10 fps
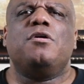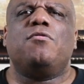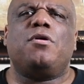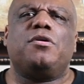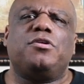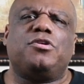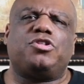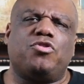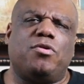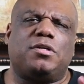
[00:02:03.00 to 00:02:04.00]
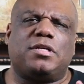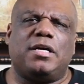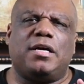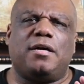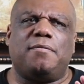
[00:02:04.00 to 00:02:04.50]
well, you're short
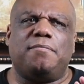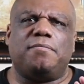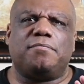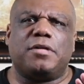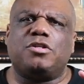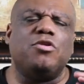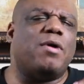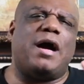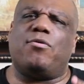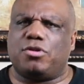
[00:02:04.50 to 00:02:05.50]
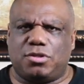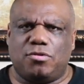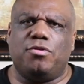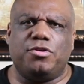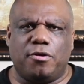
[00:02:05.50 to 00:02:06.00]
2 hours
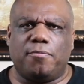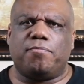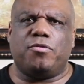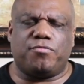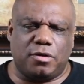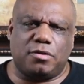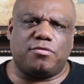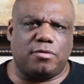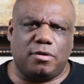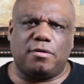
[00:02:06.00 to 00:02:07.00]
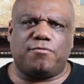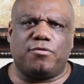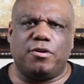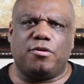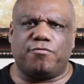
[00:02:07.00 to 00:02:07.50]
on your
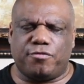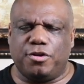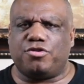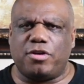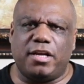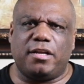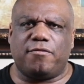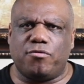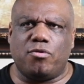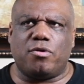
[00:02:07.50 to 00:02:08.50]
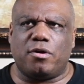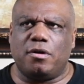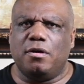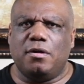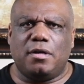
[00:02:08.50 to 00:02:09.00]
for your training
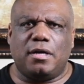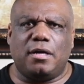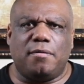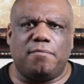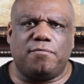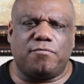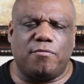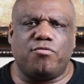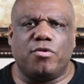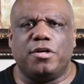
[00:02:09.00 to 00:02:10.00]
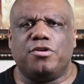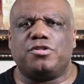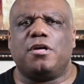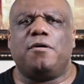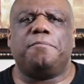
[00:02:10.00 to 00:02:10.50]
from 4 years
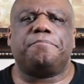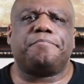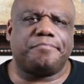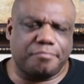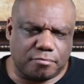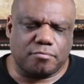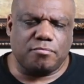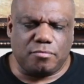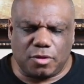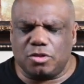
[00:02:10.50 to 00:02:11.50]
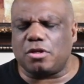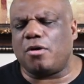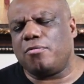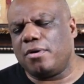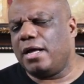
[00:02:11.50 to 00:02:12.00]
ago."
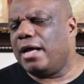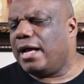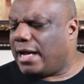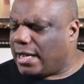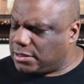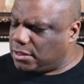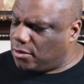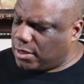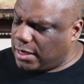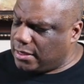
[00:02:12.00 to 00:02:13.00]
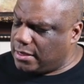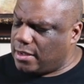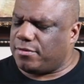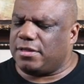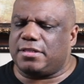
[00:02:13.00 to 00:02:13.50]
So I said, "Okay."
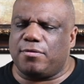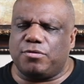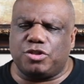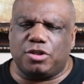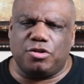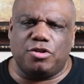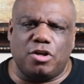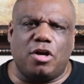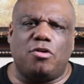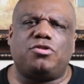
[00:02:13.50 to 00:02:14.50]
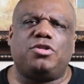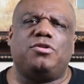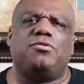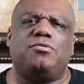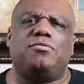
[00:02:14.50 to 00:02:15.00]
Now they said, "What you can do? You can go
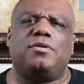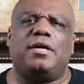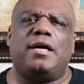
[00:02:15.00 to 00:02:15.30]
to